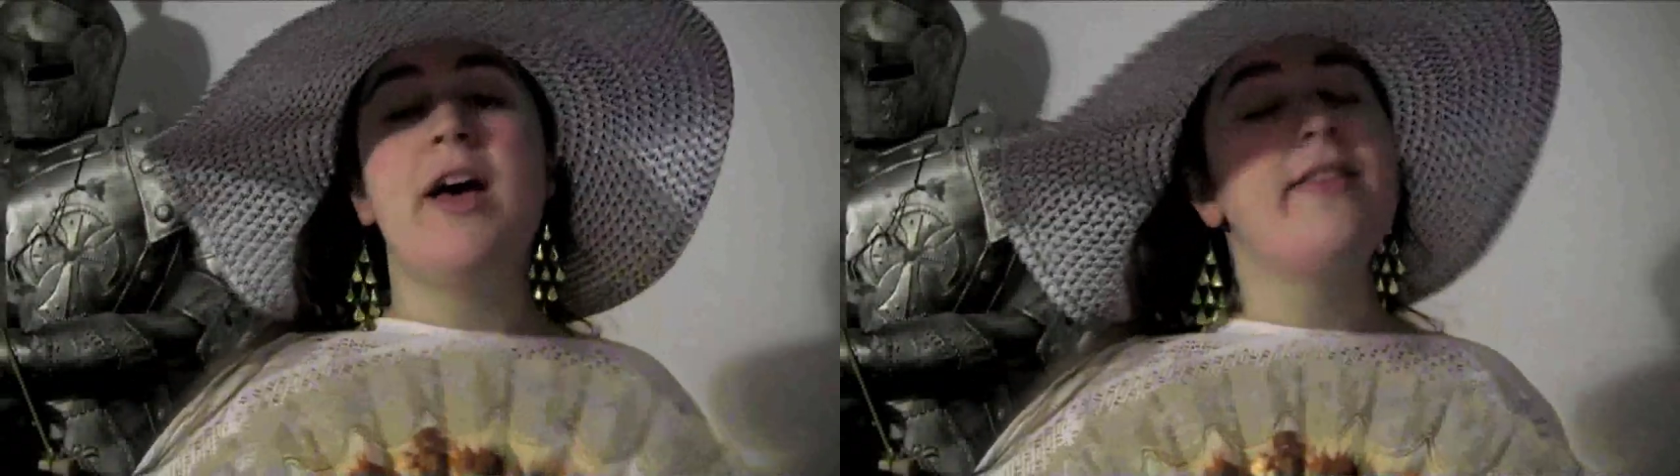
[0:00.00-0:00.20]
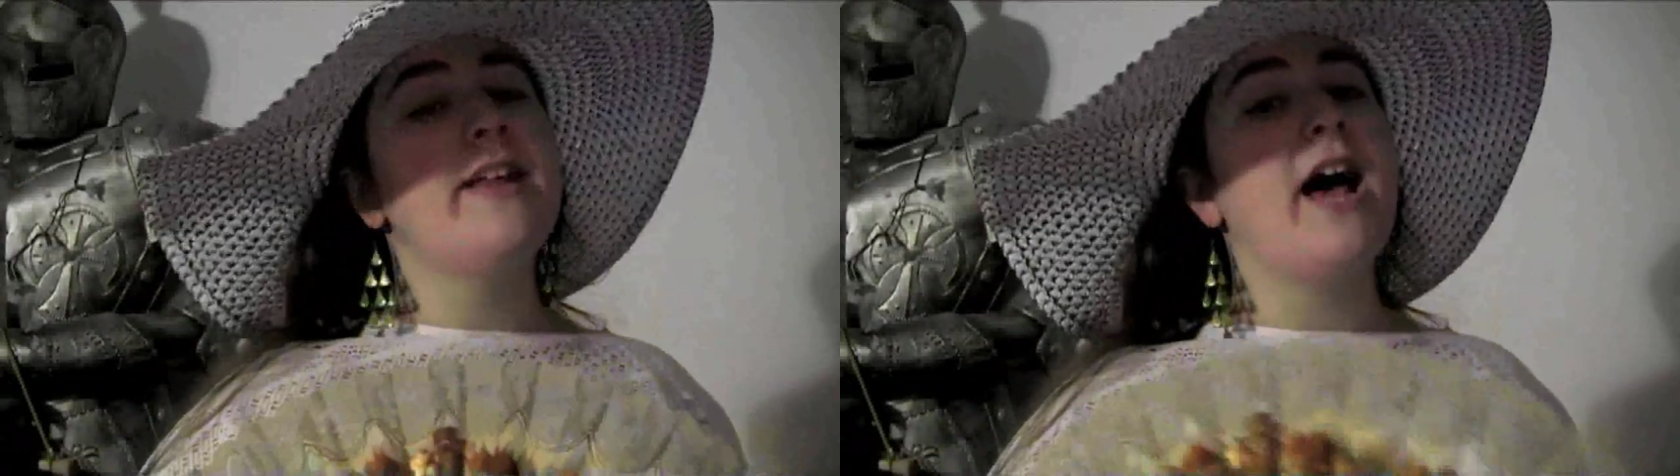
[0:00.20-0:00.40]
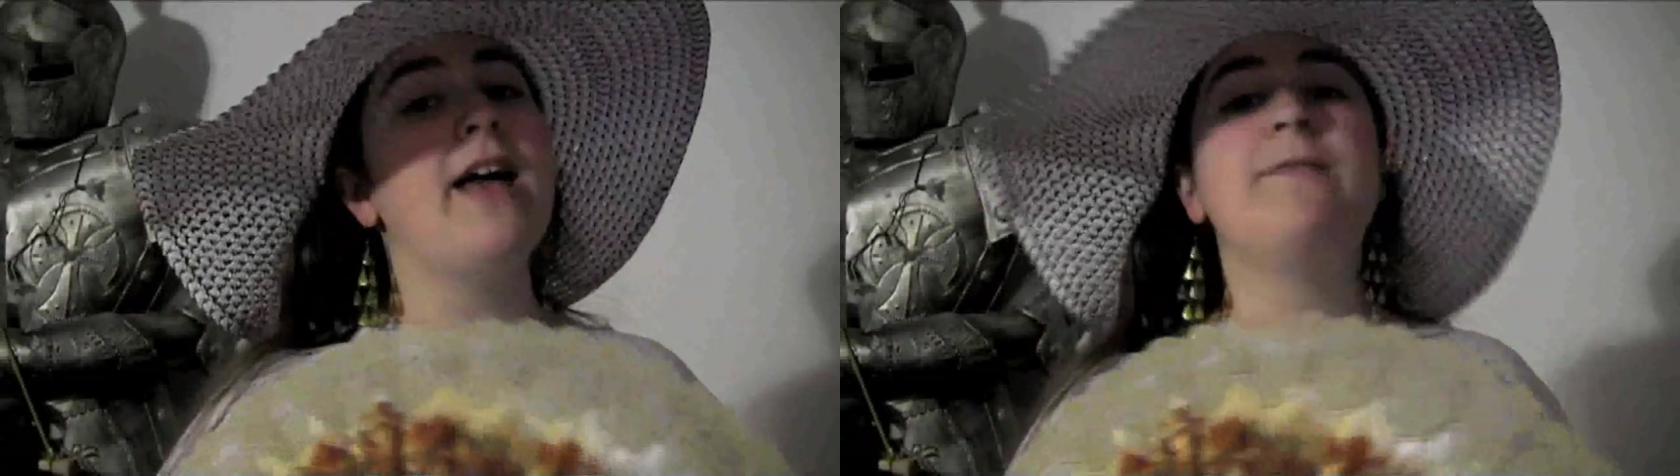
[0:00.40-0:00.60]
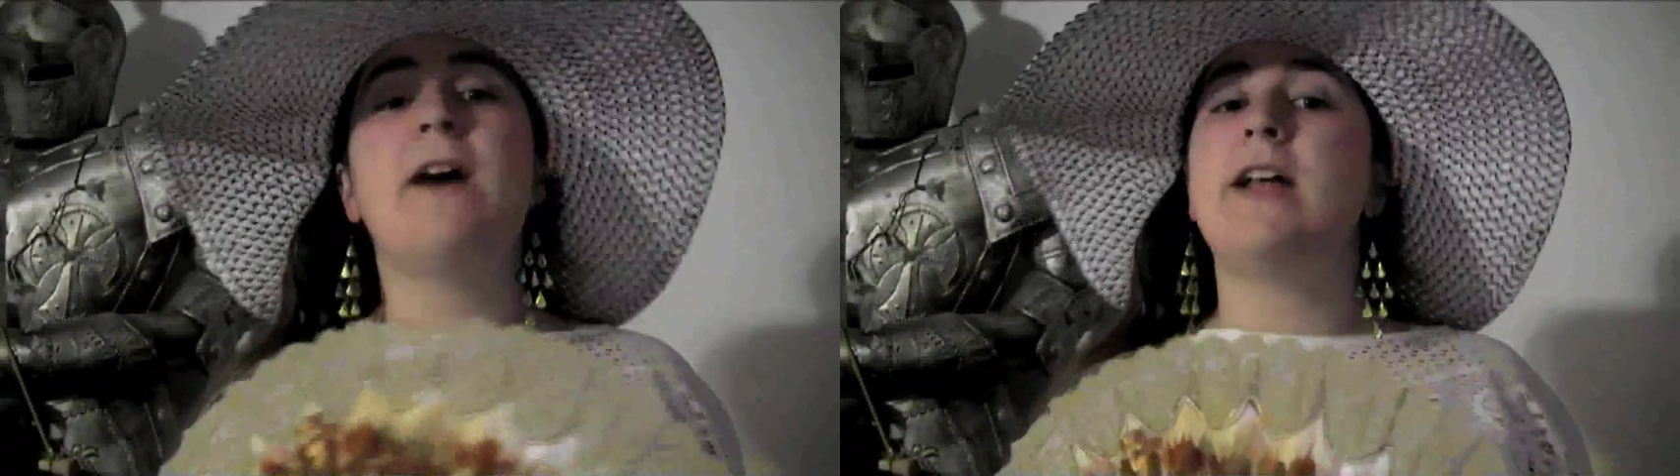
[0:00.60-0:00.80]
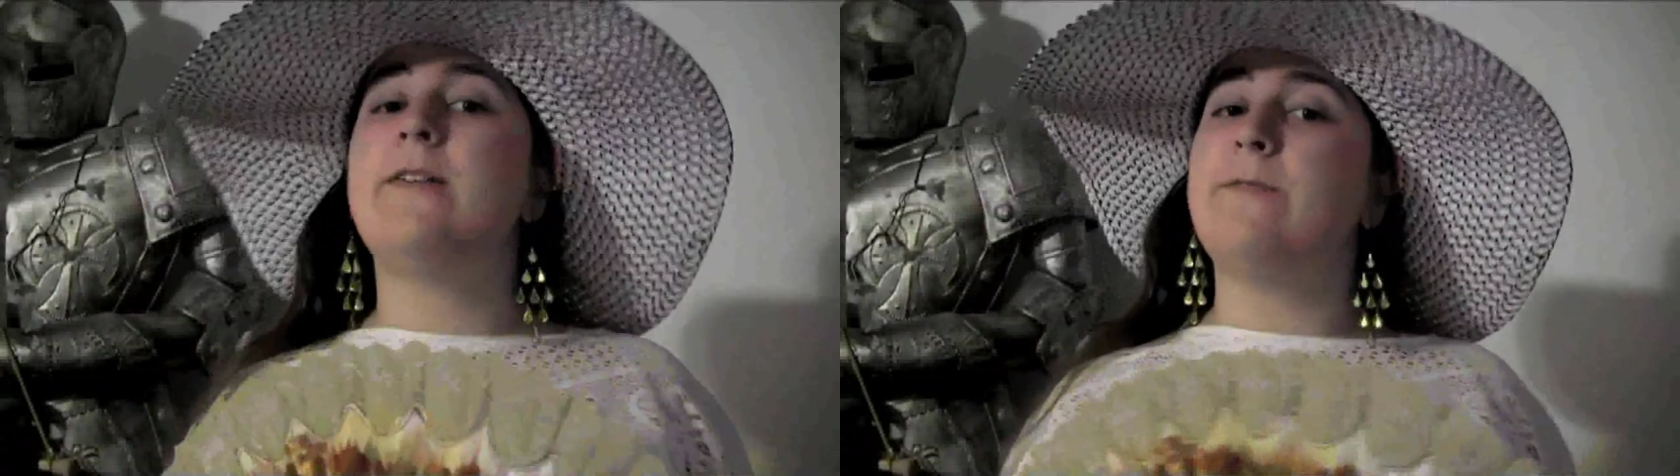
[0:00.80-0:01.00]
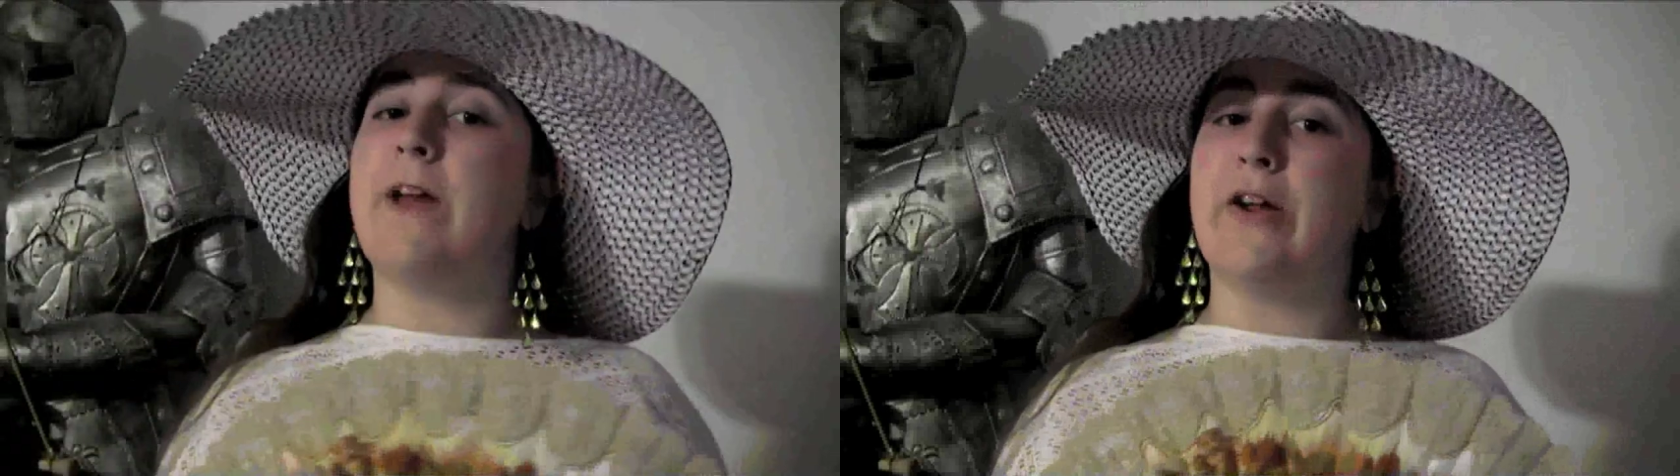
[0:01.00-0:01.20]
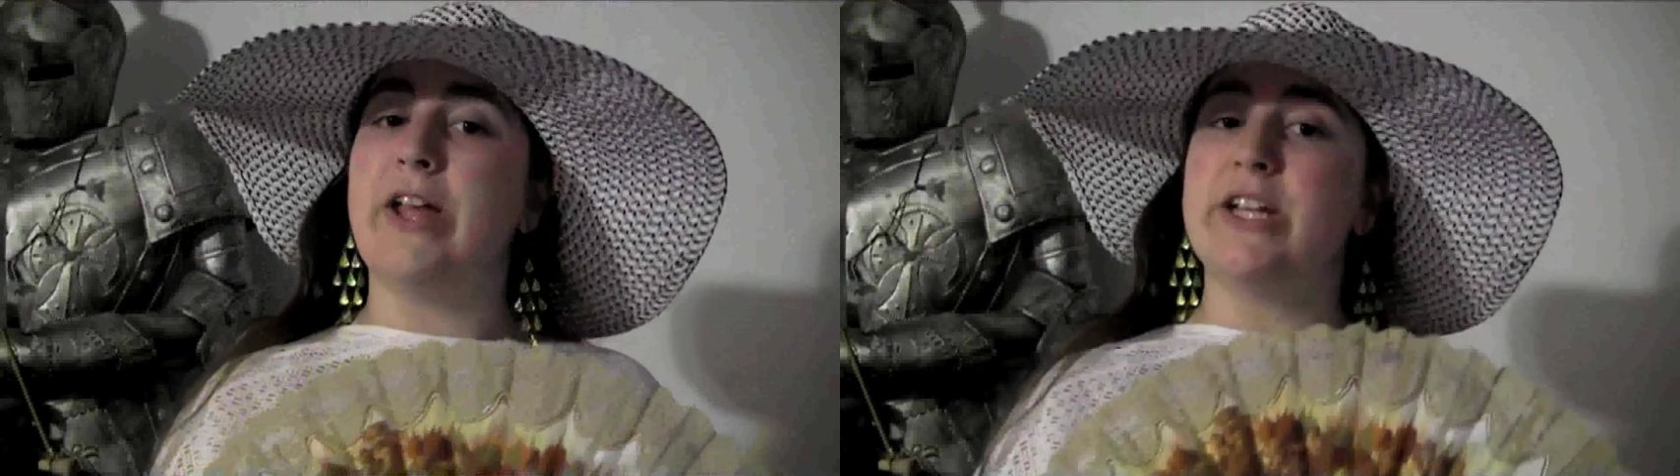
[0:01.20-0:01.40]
that I find very